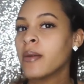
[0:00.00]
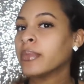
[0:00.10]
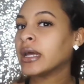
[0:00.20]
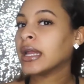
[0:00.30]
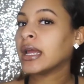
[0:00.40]

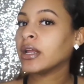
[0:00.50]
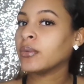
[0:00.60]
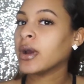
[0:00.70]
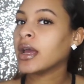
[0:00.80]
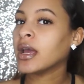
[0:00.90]
But
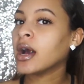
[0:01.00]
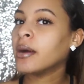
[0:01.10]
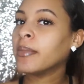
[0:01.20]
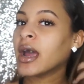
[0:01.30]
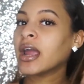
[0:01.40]
anyway,
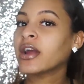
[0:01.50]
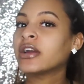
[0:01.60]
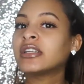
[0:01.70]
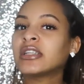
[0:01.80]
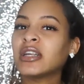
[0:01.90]
um, my hair
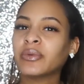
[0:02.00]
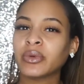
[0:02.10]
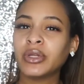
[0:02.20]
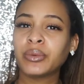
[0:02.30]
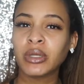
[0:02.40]
is getting
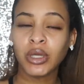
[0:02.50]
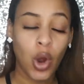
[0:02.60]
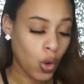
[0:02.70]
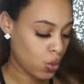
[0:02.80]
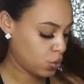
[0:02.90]
really really
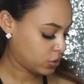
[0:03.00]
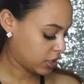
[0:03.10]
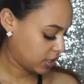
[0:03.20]
old,